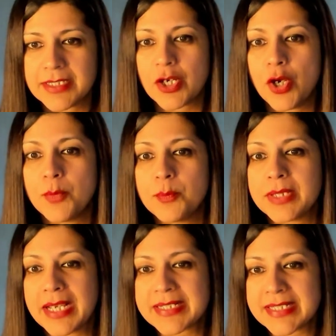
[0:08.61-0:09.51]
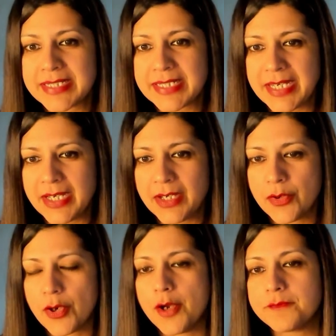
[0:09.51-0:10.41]
complexity
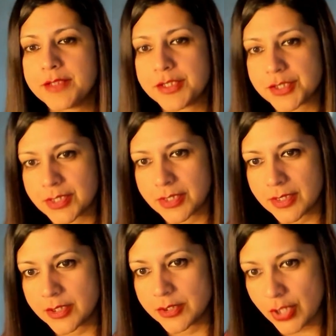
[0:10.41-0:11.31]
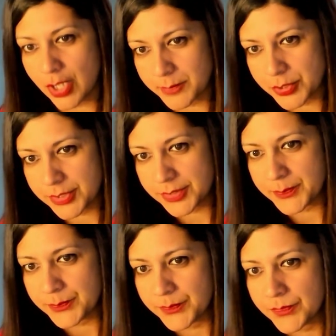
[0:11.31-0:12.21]
of digital adoption
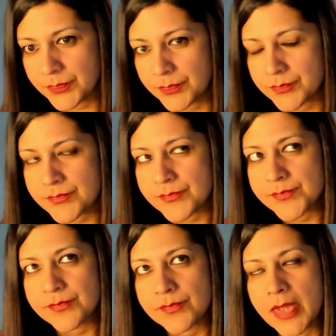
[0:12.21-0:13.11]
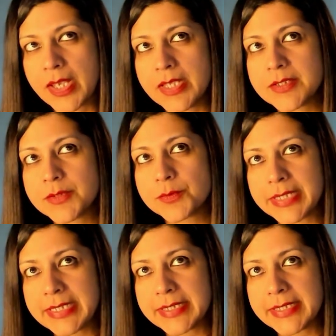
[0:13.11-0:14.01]
is
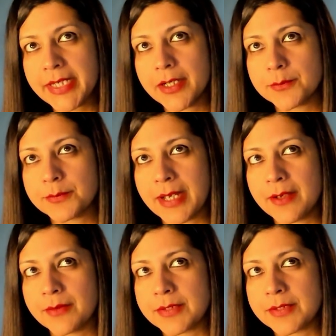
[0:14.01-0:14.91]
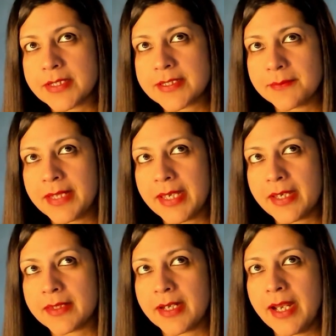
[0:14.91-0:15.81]
really around
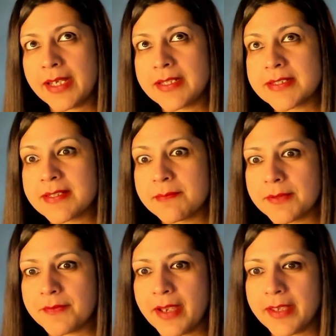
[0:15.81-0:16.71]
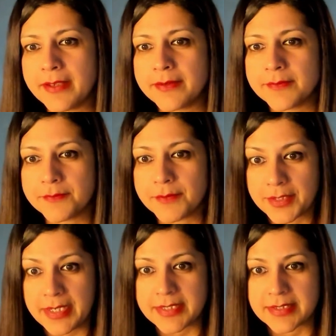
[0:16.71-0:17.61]
something that I can simplify
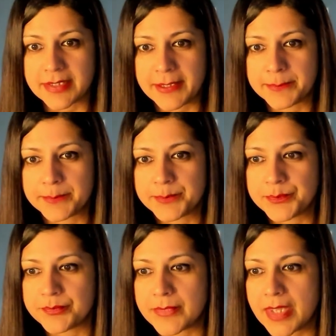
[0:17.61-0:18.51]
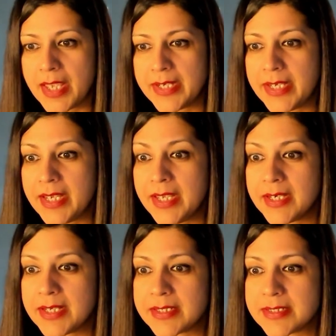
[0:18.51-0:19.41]
very easily. And it
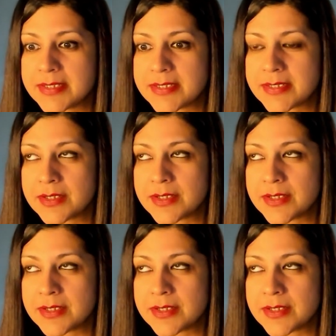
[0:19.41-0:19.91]
is